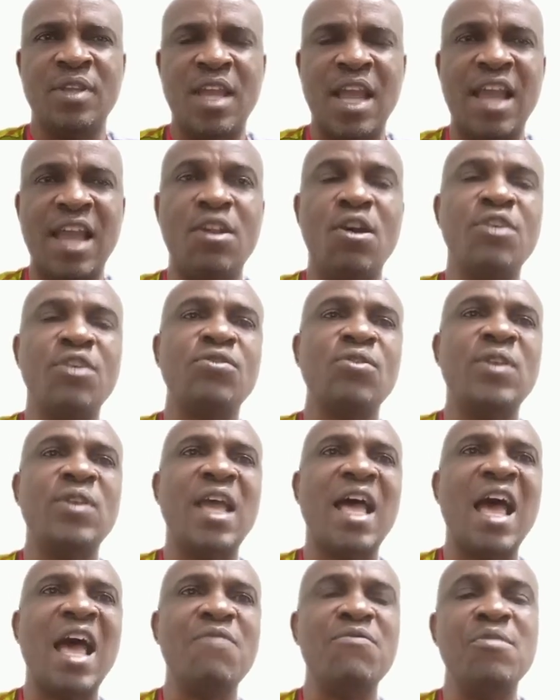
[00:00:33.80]
And also
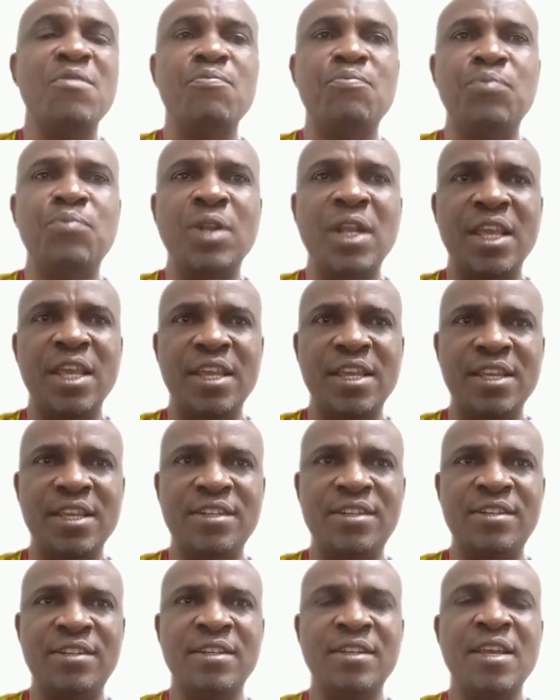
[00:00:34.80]
they have in
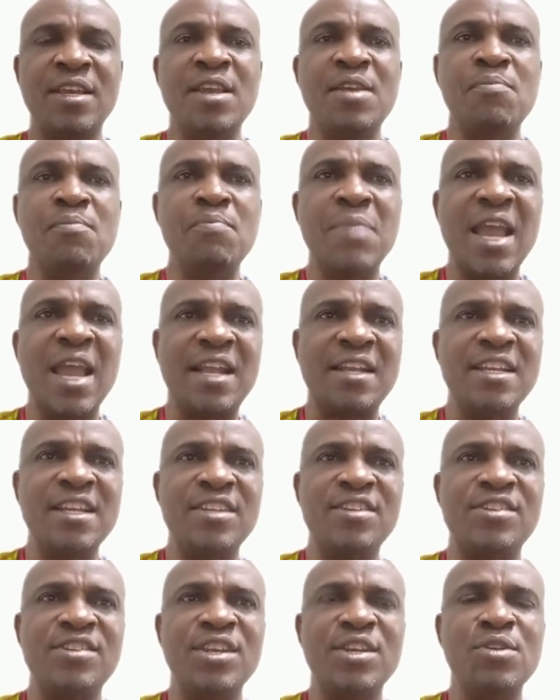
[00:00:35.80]
place
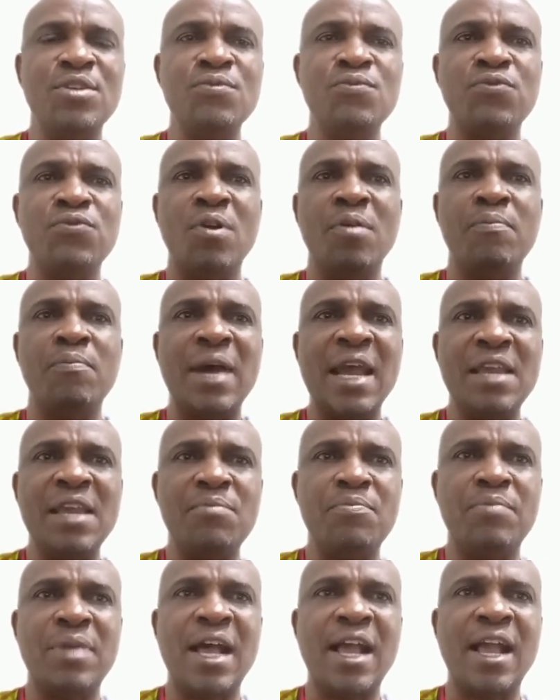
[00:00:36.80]
mechanism for
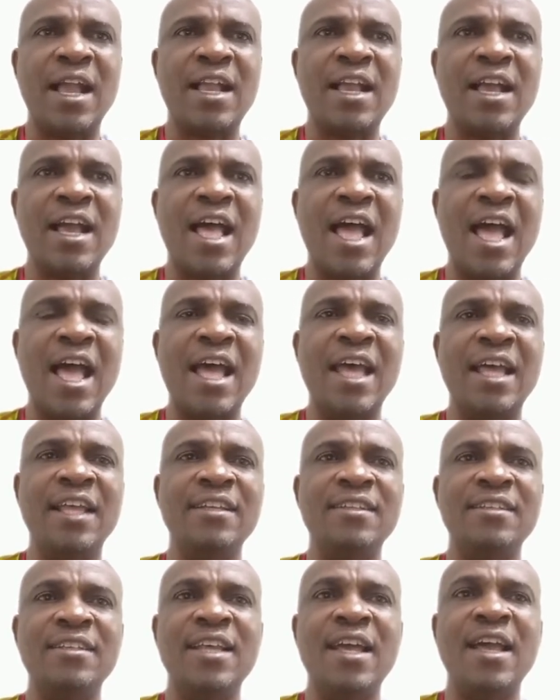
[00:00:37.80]
buyback
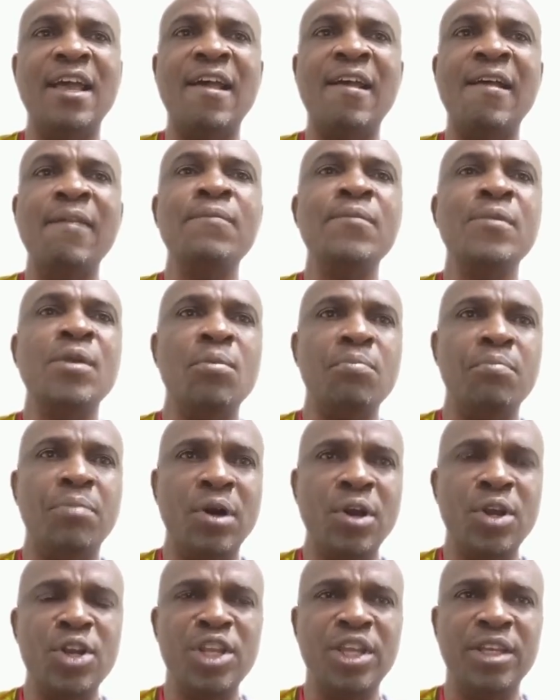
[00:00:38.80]
and
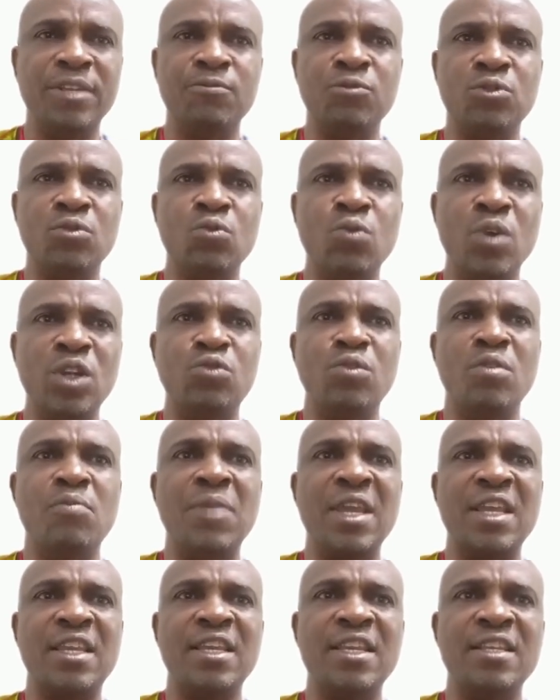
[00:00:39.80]
burning, which will
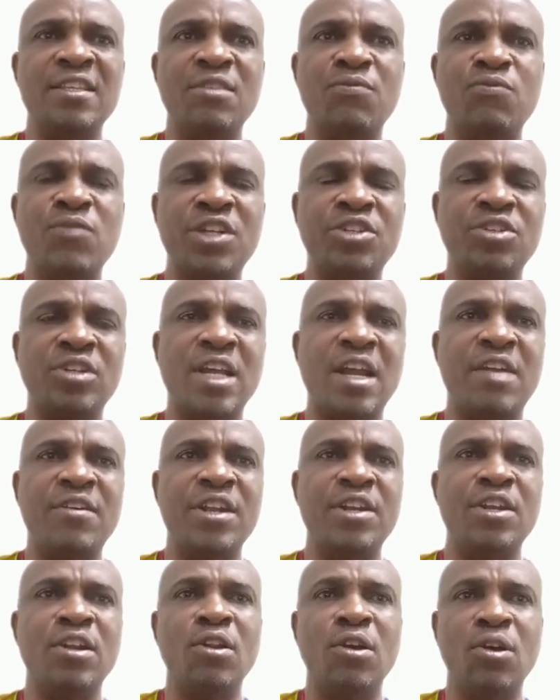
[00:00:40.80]
make it
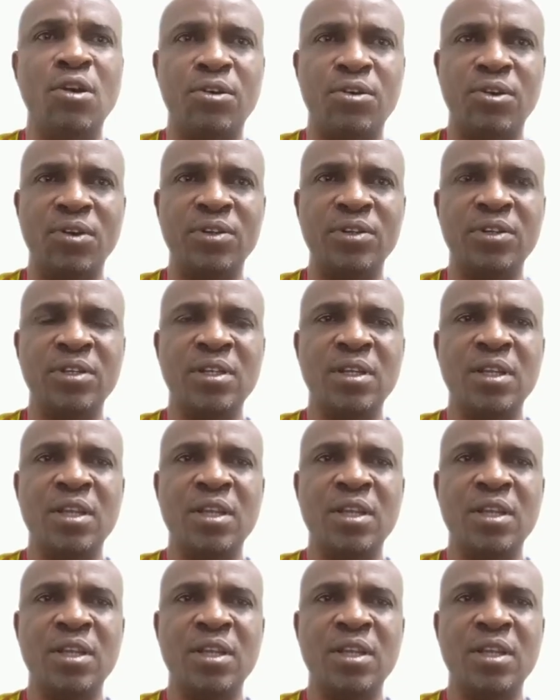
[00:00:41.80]
deflationary in the long run.